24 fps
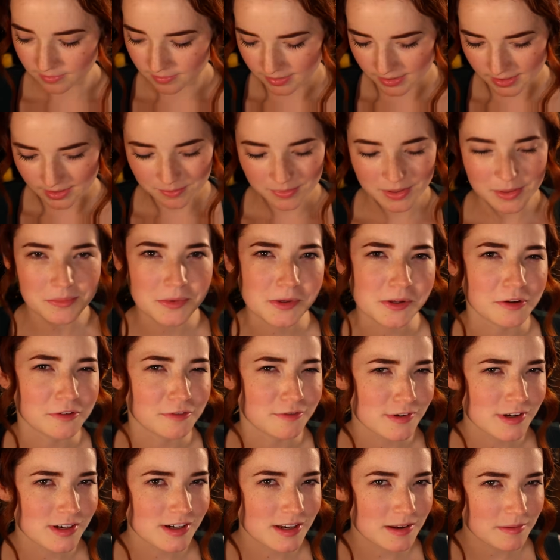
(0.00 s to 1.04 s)
Some people are
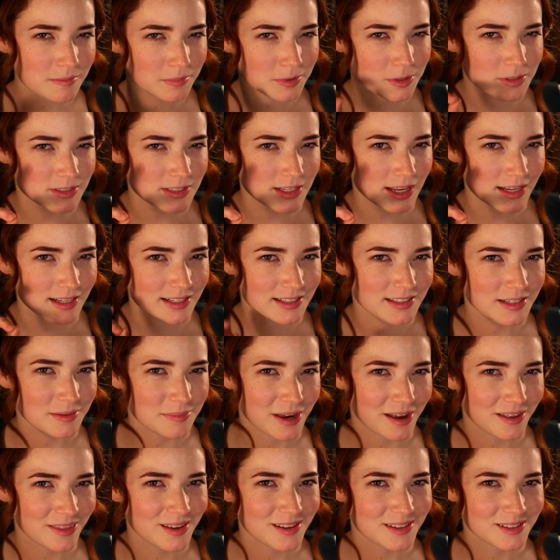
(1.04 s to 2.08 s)
very precise
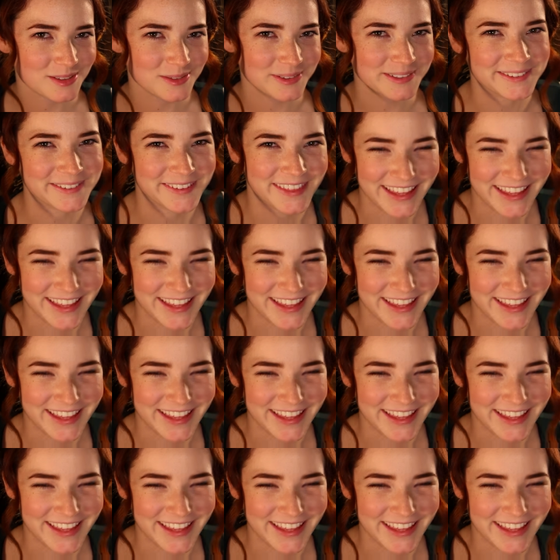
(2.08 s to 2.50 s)
about that sort of